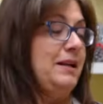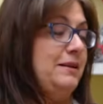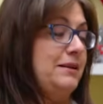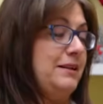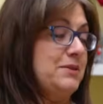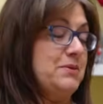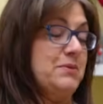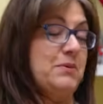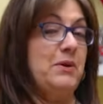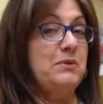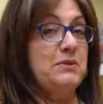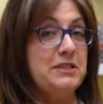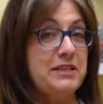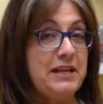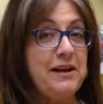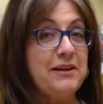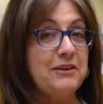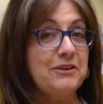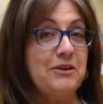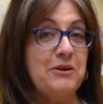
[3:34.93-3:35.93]
because when I was
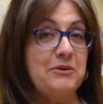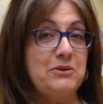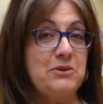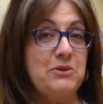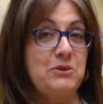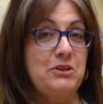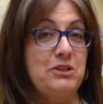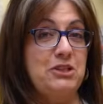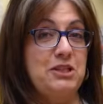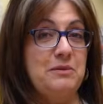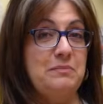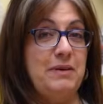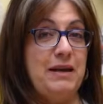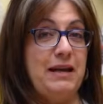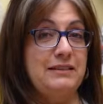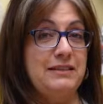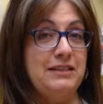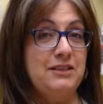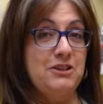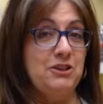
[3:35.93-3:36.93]
telling her I was doing sheet
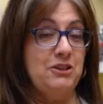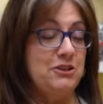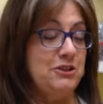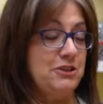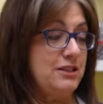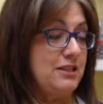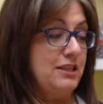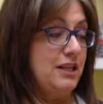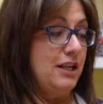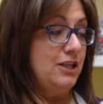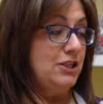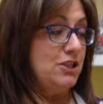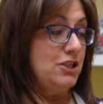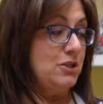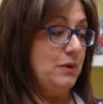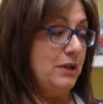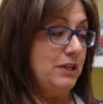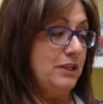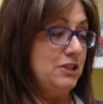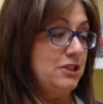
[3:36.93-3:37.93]
pan dinners,
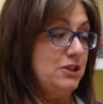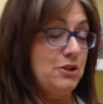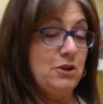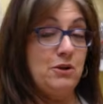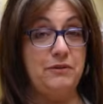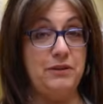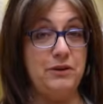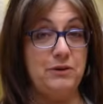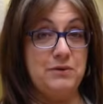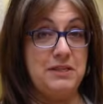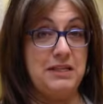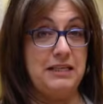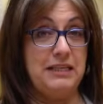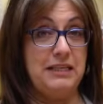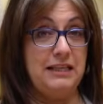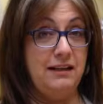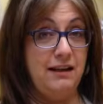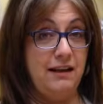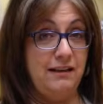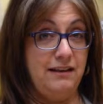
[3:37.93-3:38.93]
she wanted to know if there was
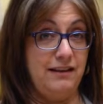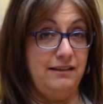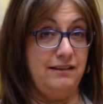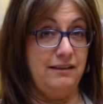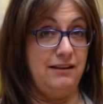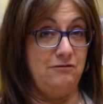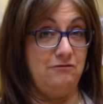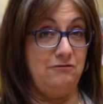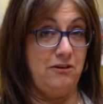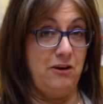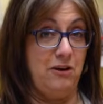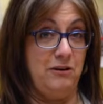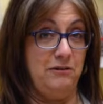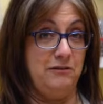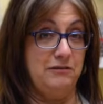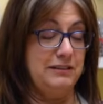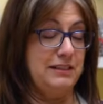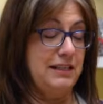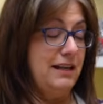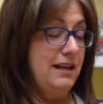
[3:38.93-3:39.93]
any cutting
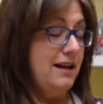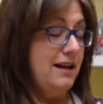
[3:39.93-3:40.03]
involved.